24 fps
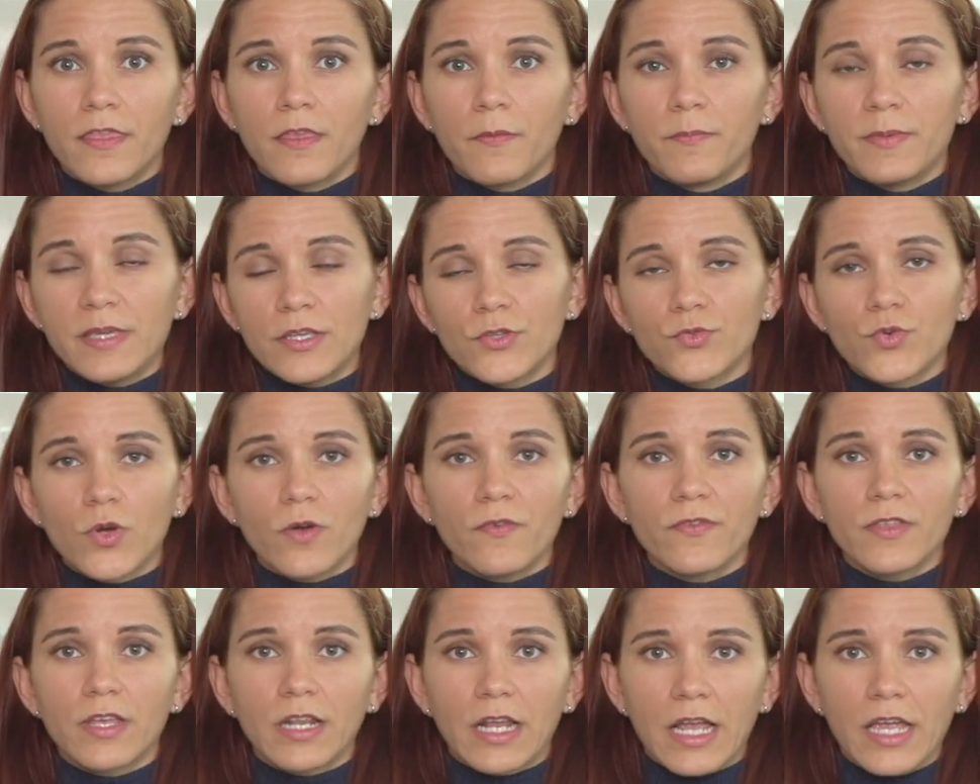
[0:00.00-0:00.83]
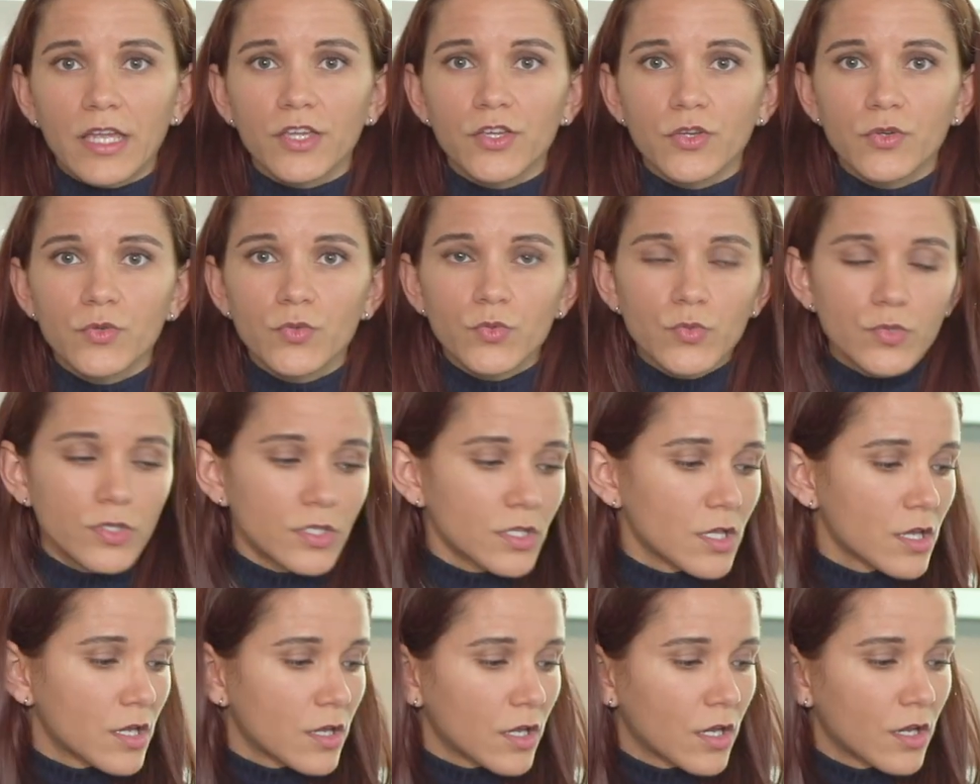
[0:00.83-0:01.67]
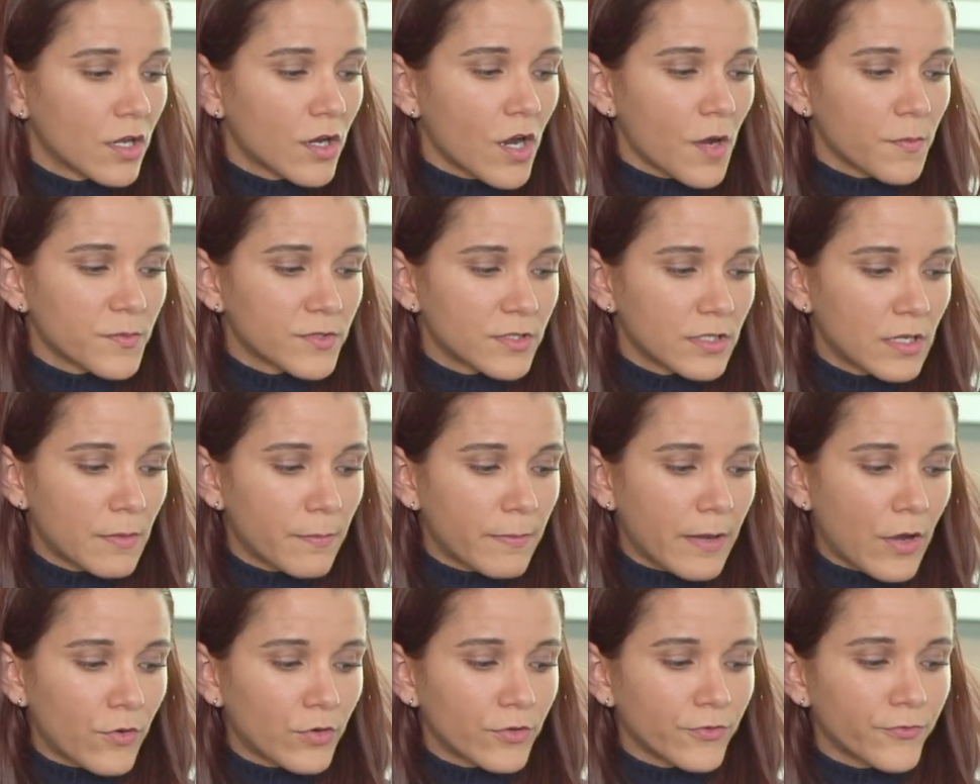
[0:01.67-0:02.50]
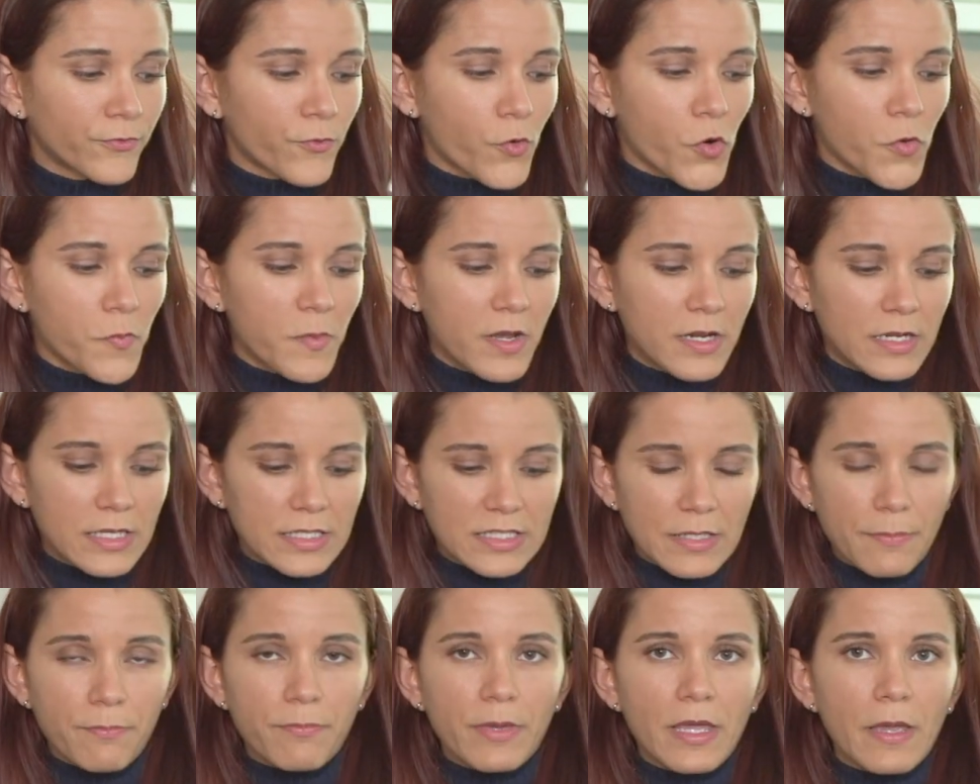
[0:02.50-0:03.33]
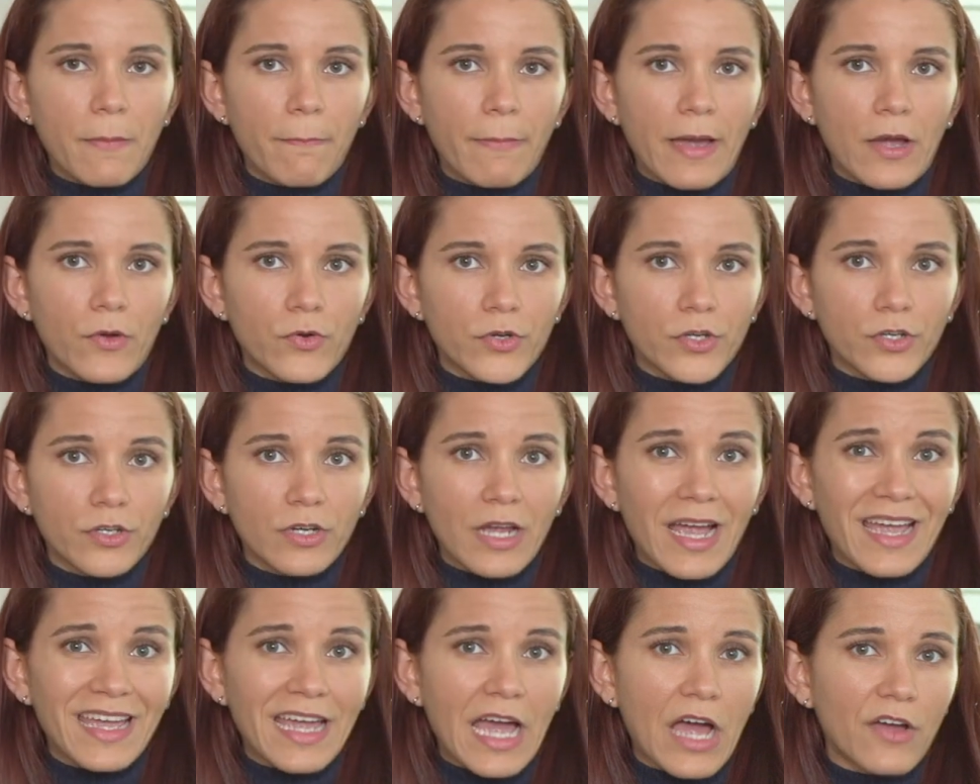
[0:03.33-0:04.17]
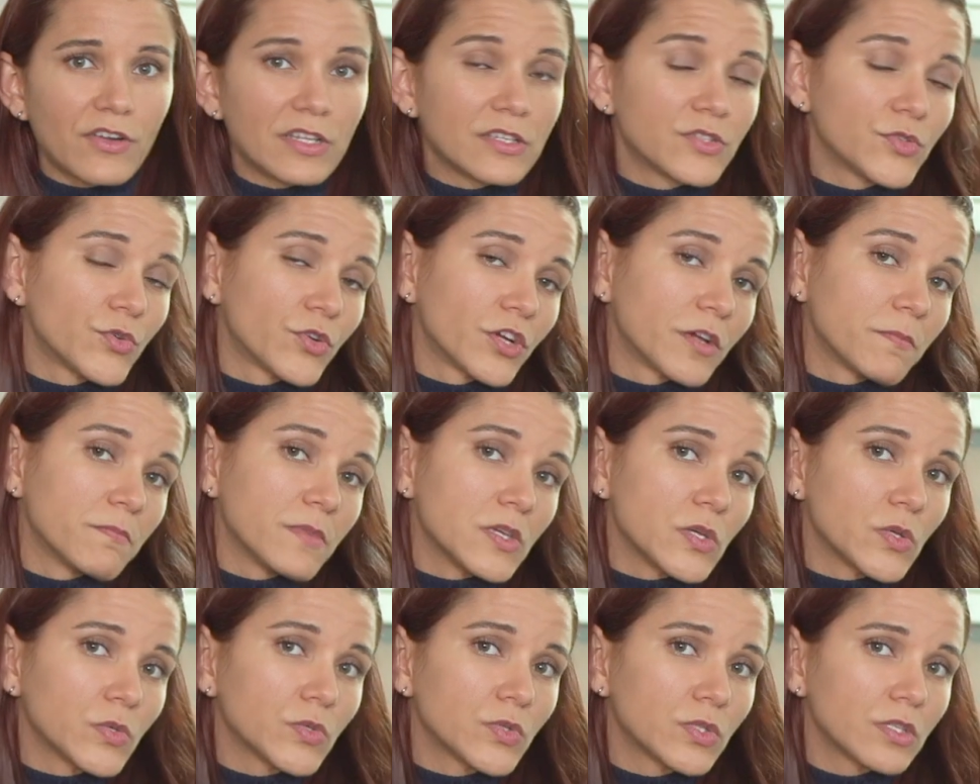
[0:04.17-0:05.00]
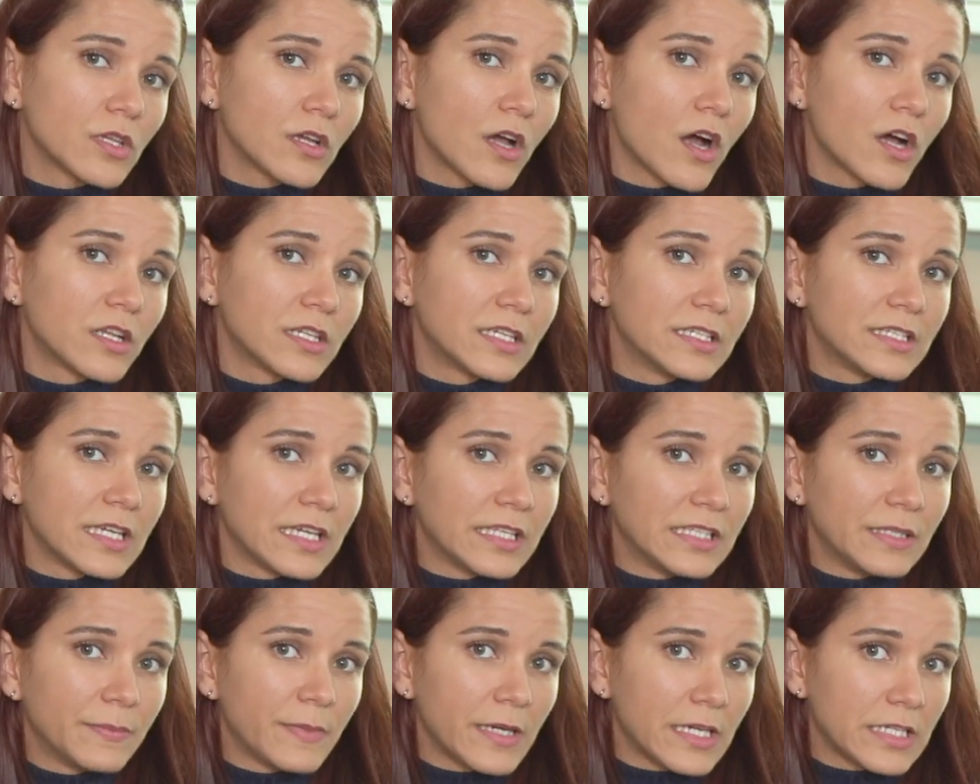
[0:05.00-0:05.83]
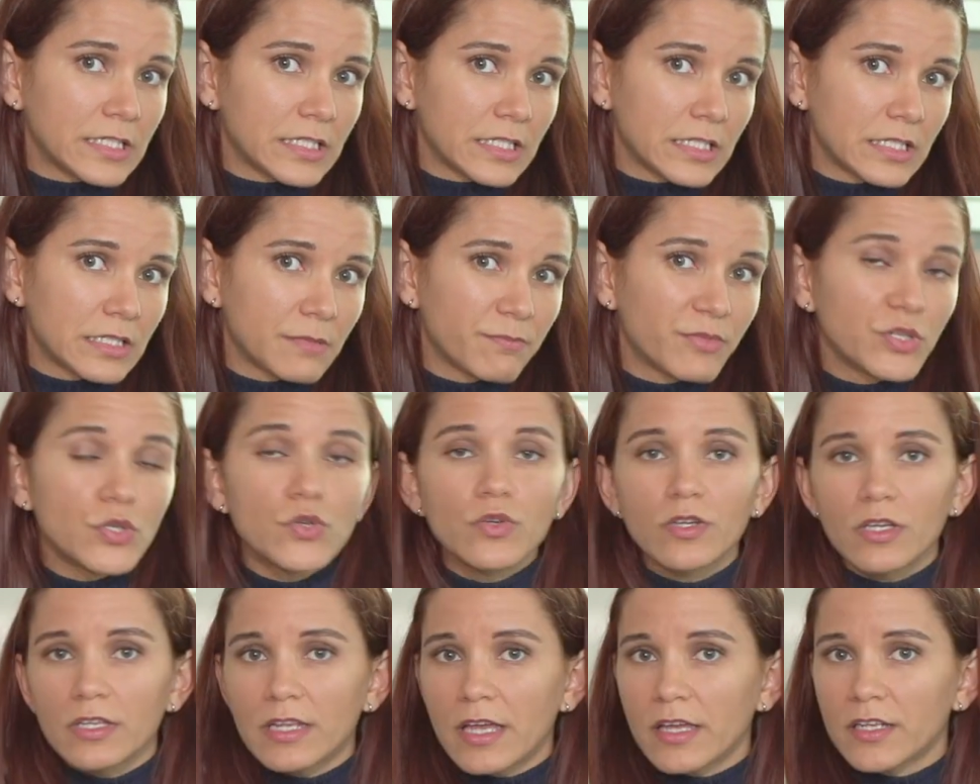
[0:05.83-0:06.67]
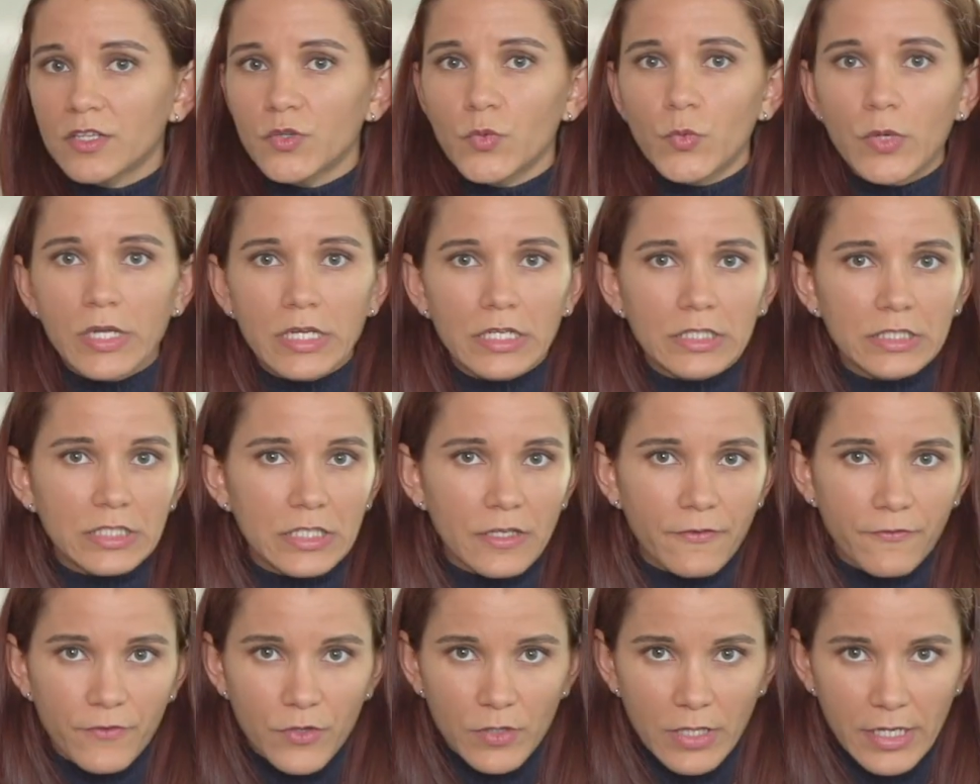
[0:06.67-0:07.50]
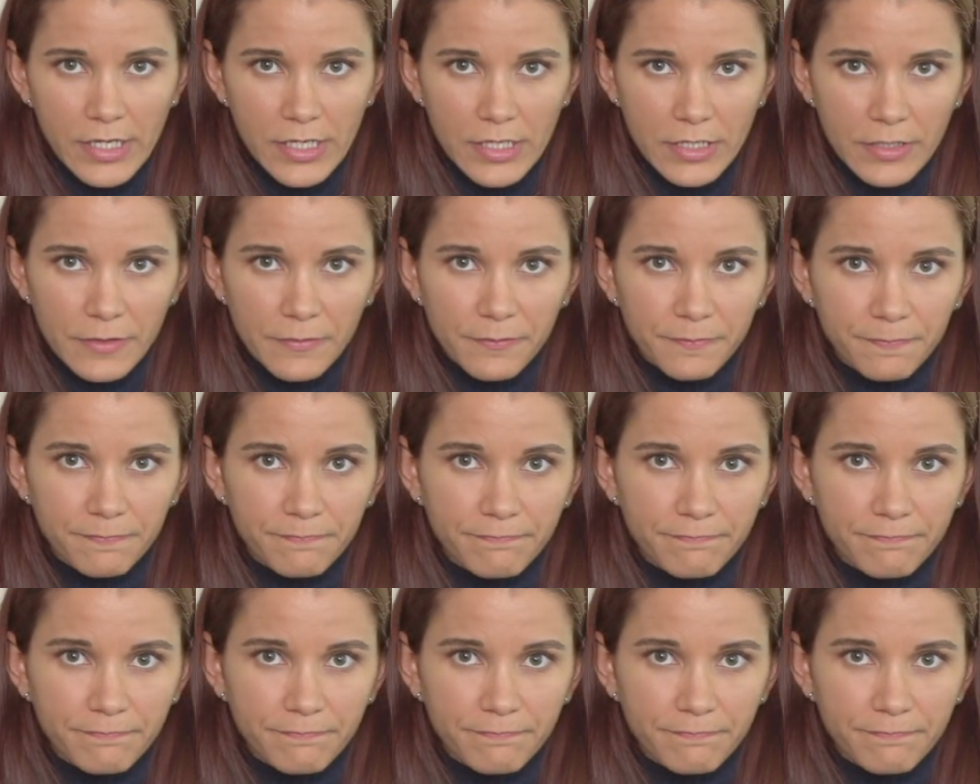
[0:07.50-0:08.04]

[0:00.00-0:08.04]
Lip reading: The B12 that I use comes in a powder form, and it's a pink powder. I add it to her meals on a daily basis, but you can add it weekly if you like.